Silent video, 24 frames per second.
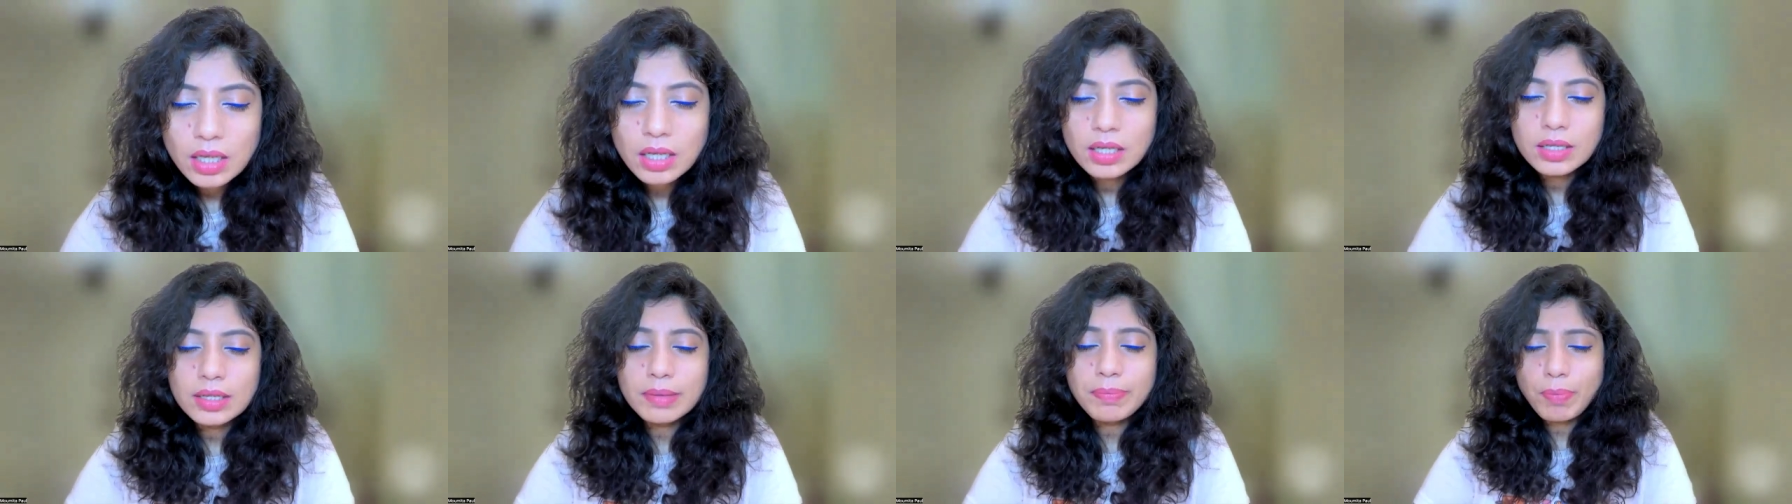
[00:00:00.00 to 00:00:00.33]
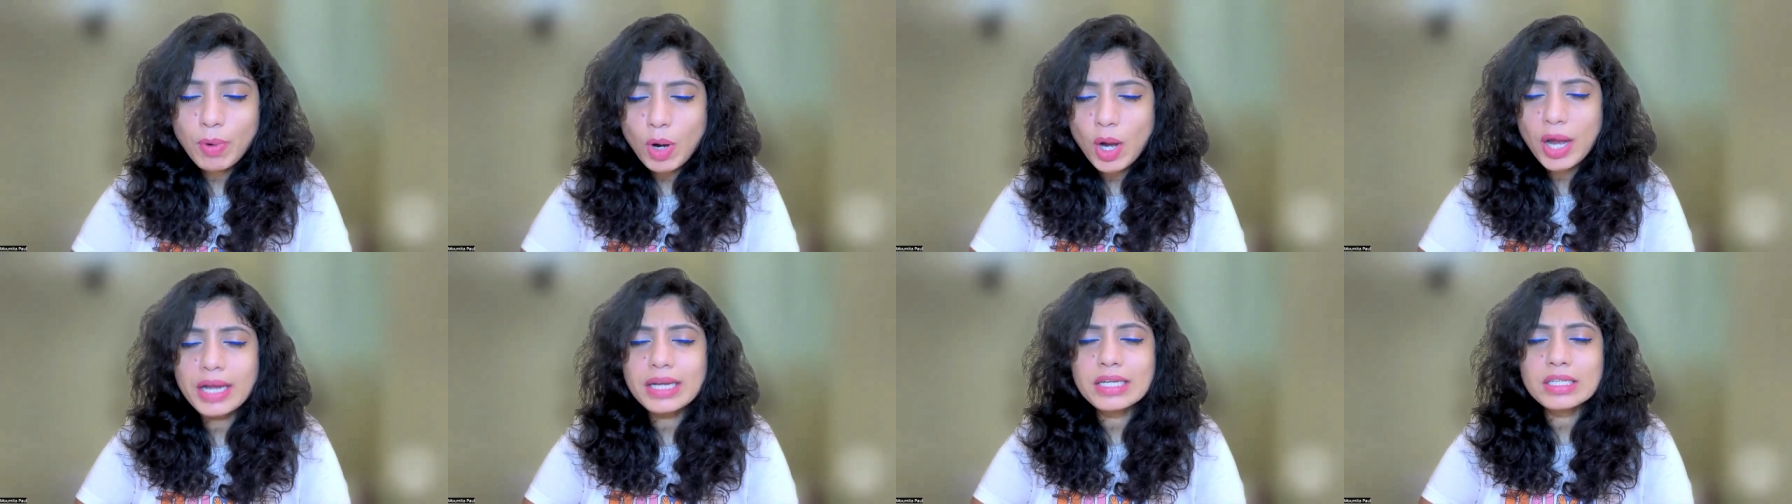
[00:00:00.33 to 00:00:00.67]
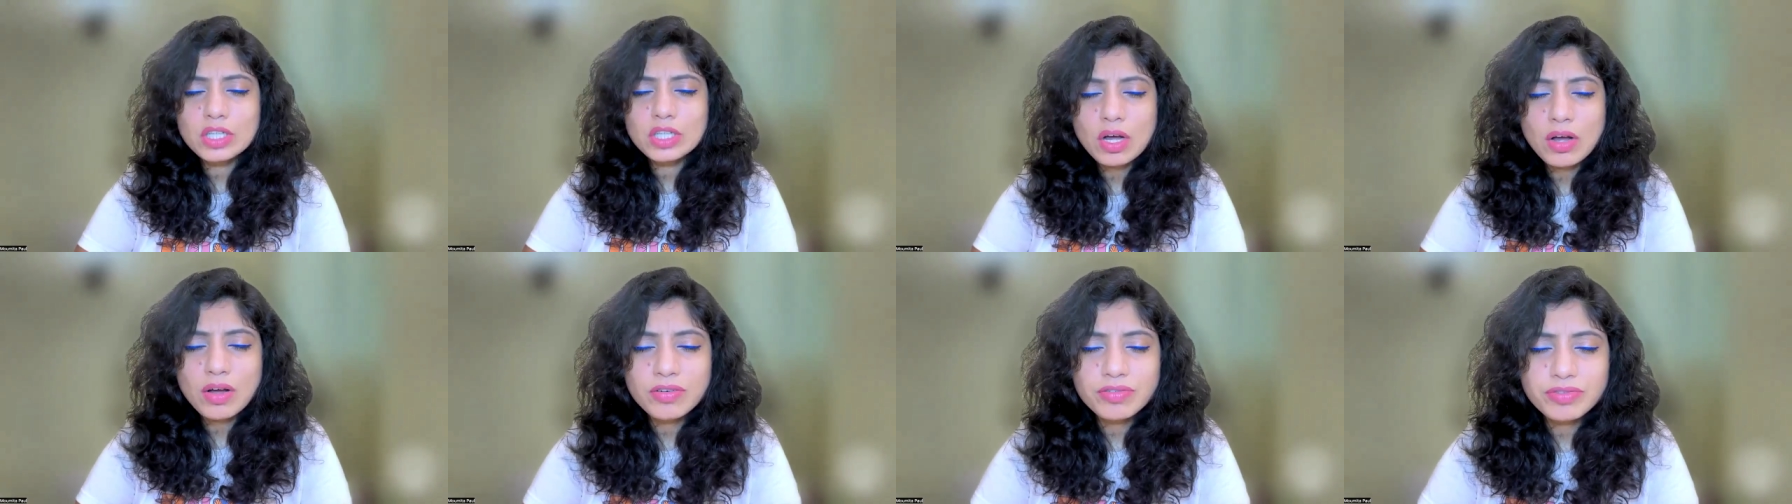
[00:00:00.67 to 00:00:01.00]
the point
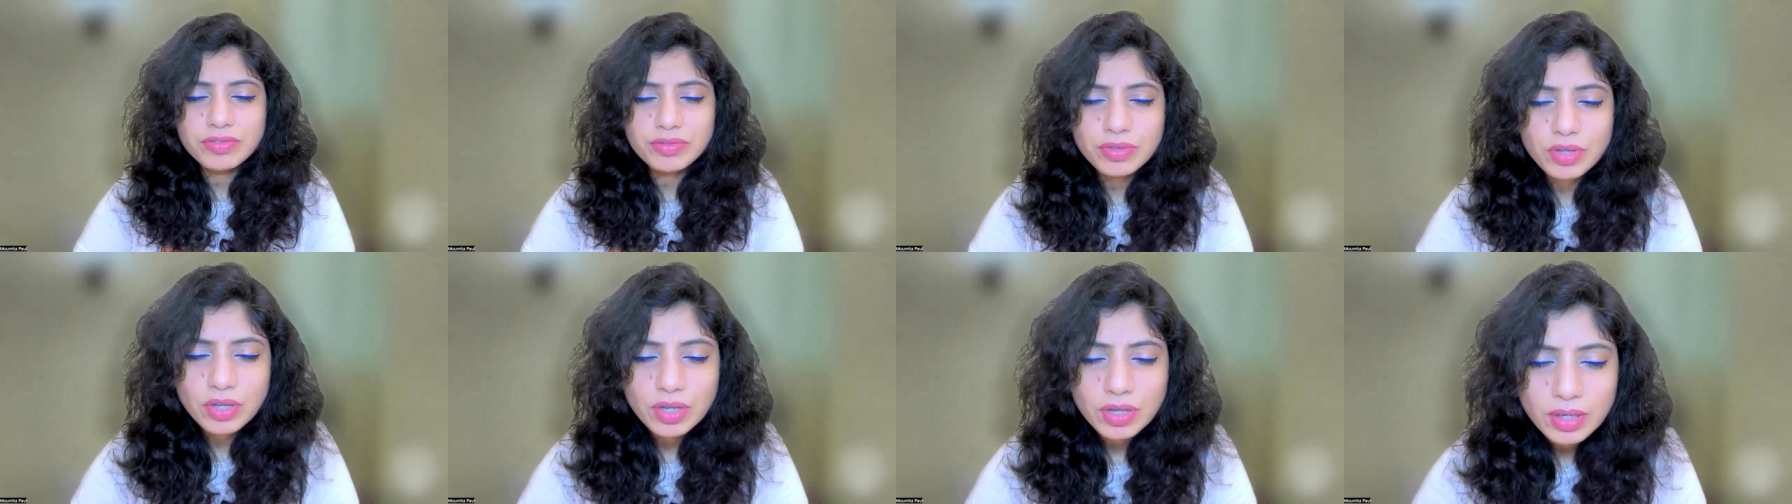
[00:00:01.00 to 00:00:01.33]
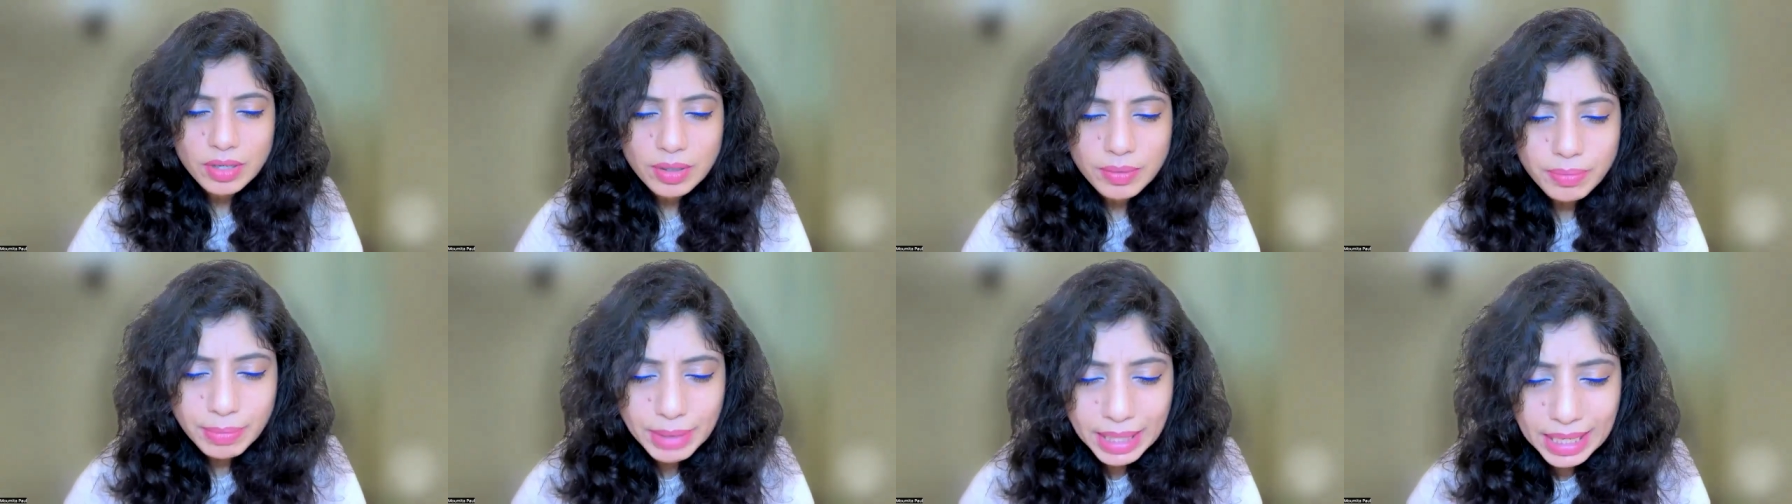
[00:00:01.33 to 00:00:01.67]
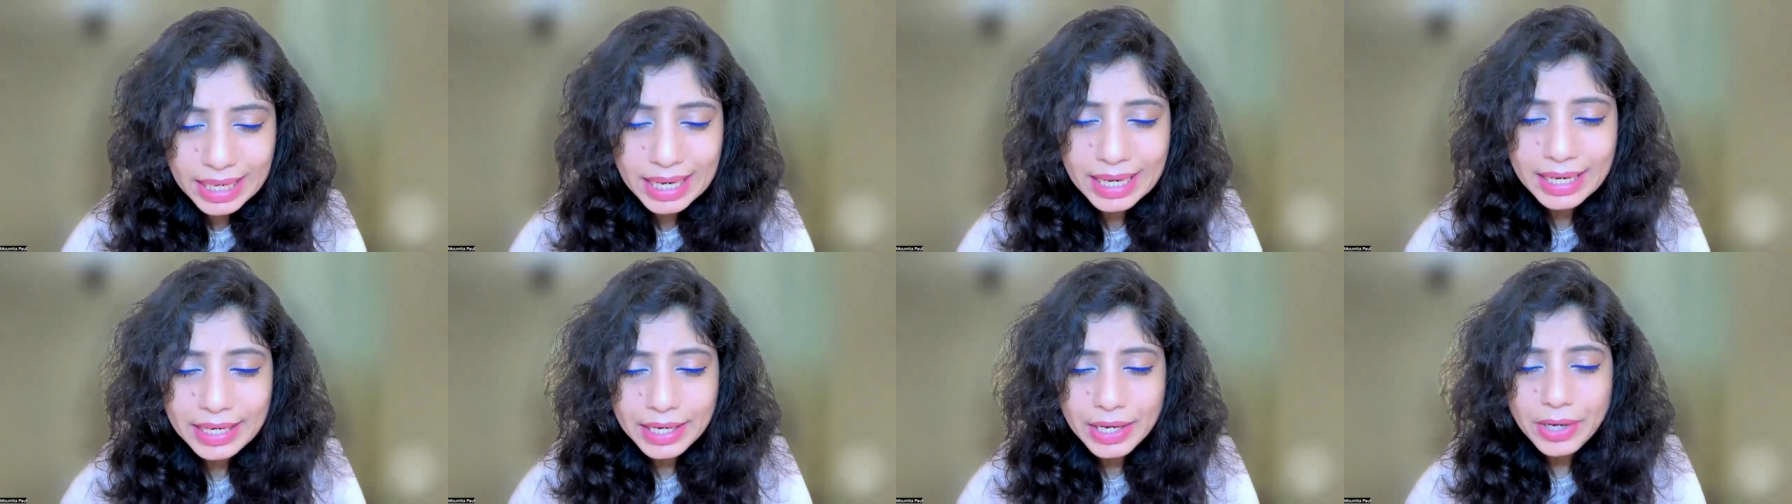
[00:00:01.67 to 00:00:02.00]
of
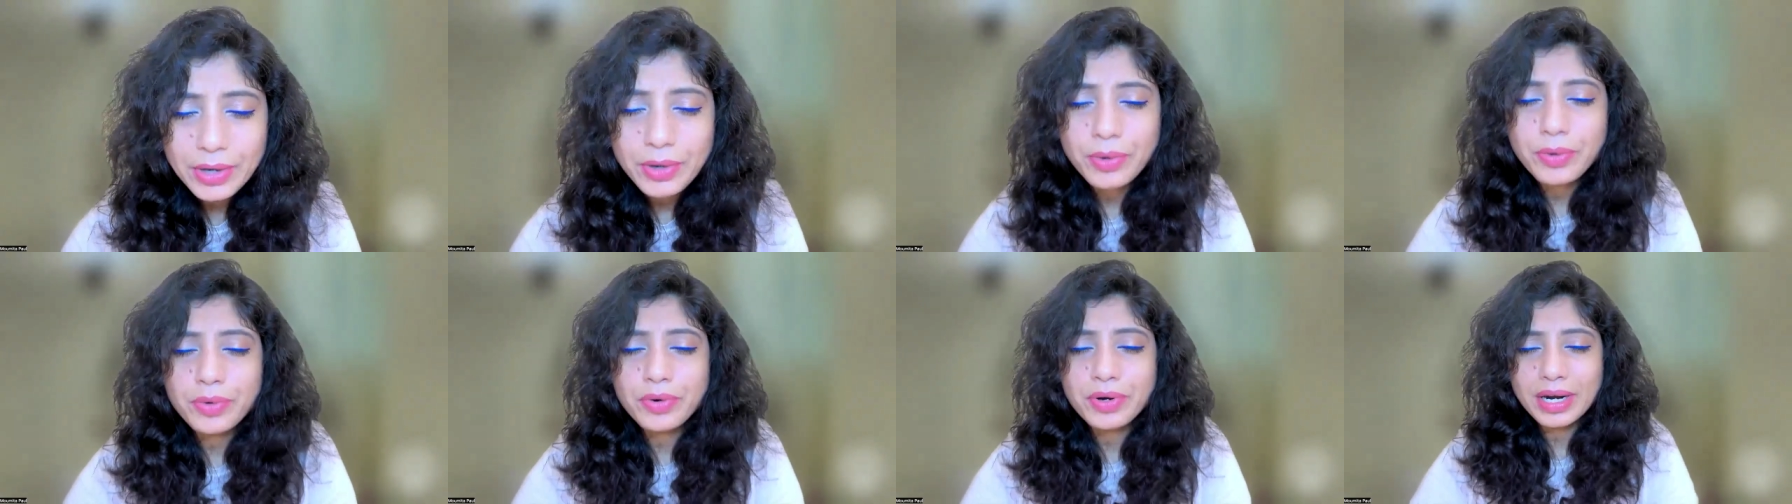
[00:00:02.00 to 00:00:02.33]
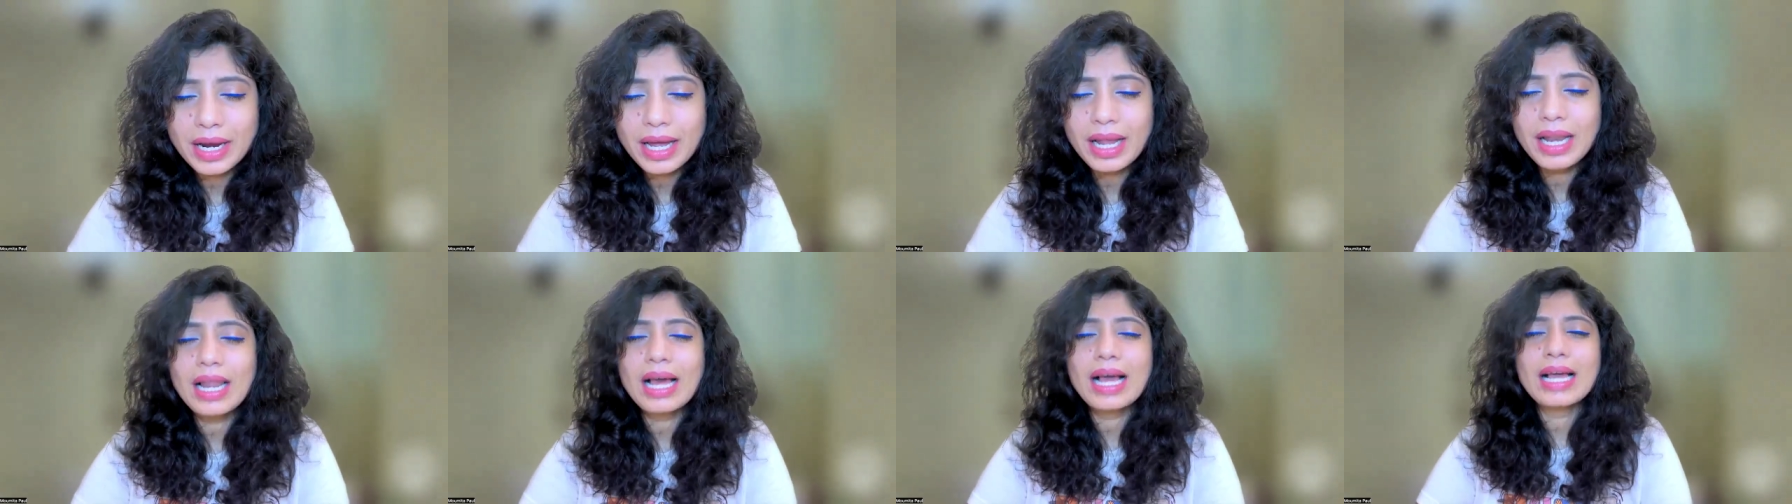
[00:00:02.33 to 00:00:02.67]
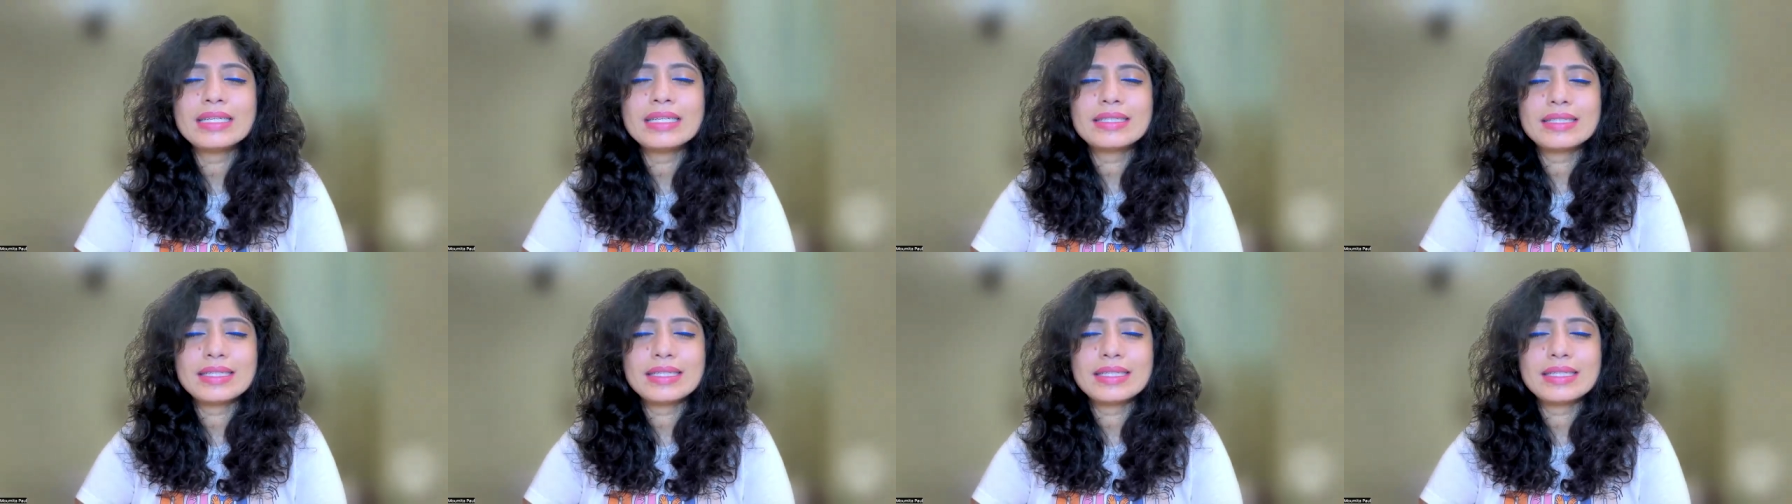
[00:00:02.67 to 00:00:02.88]
making you realize